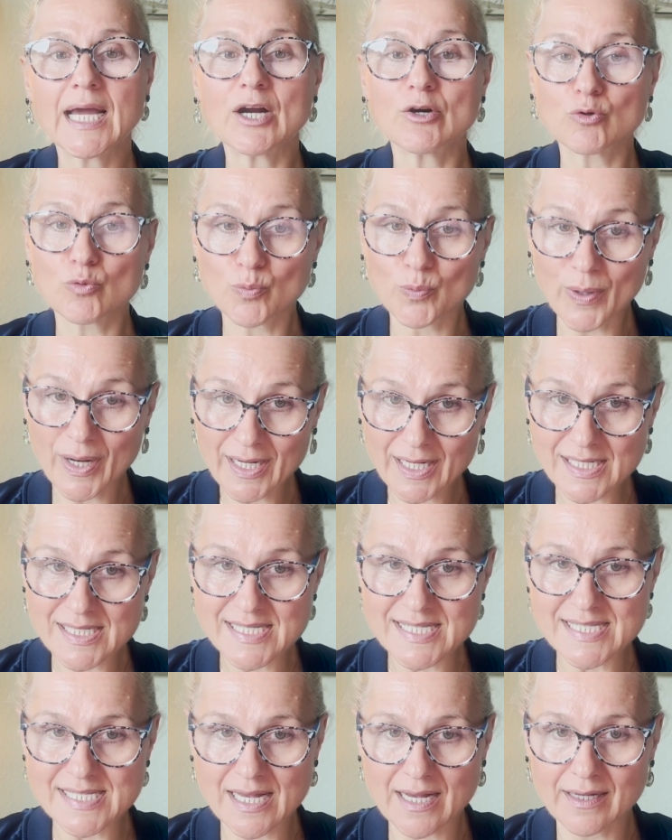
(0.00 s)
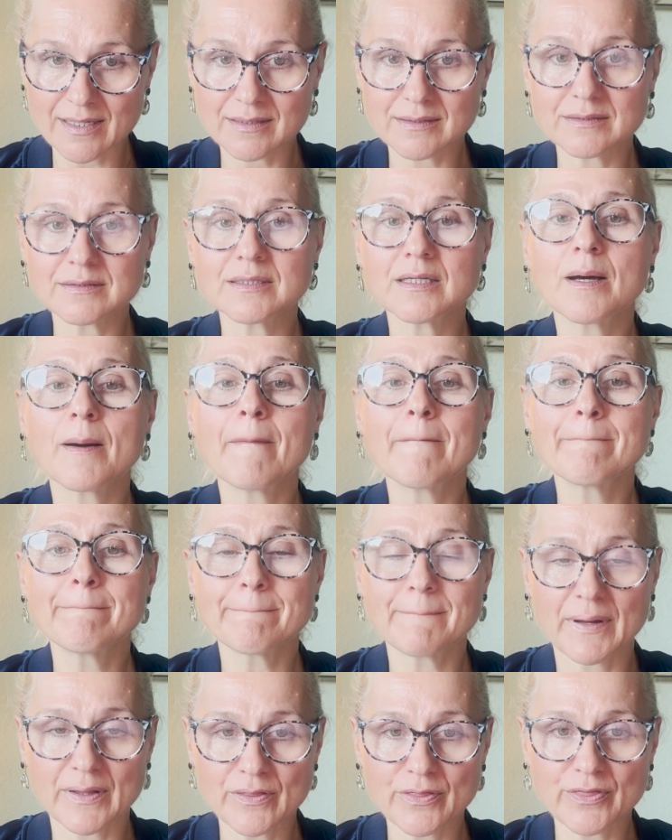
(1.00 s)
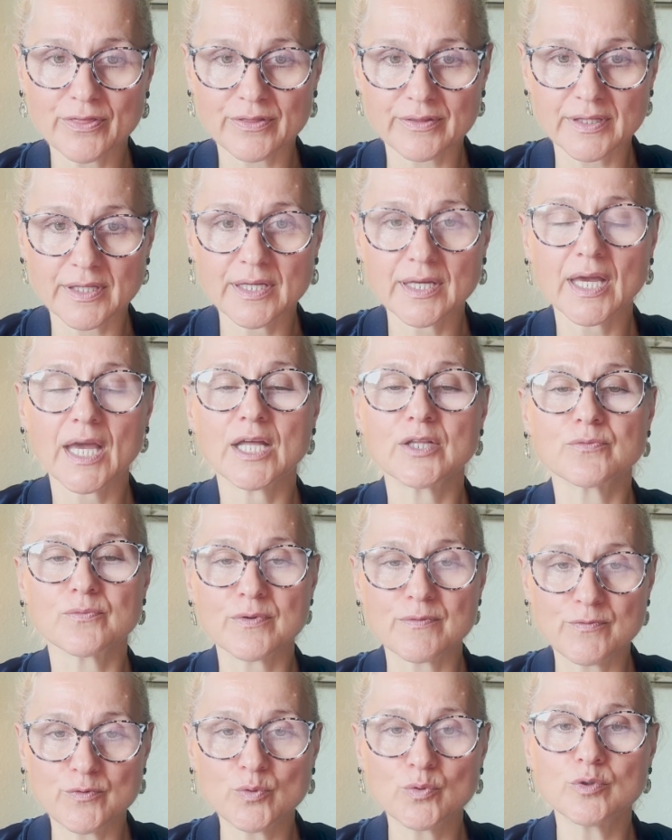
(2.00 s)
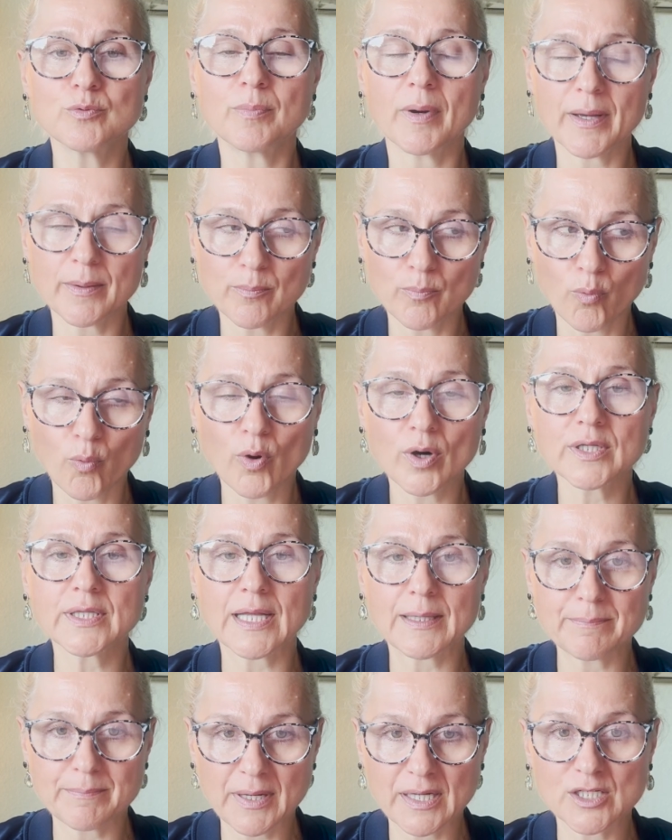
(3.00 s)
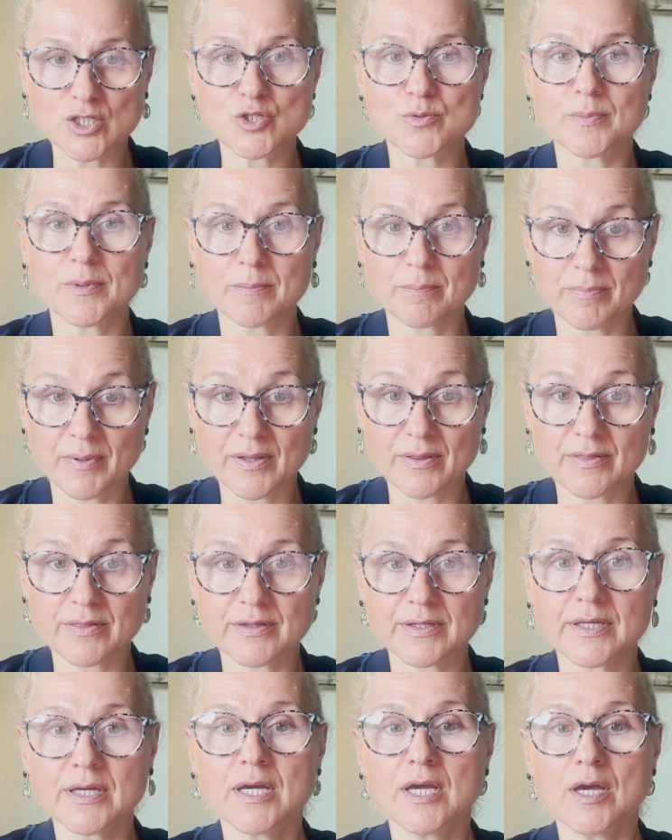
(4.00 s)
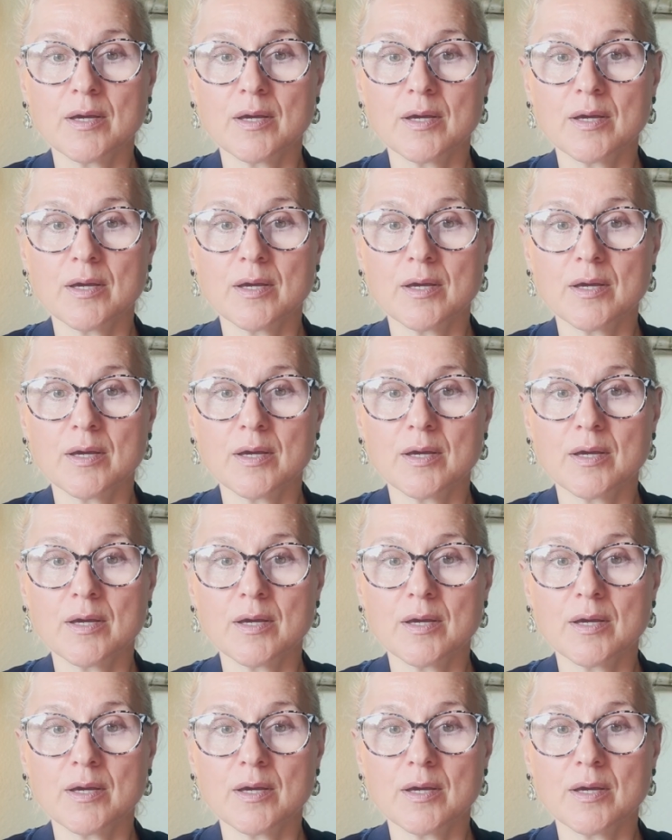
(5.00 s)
reconciled monthly, and reviewed by board and management monthly.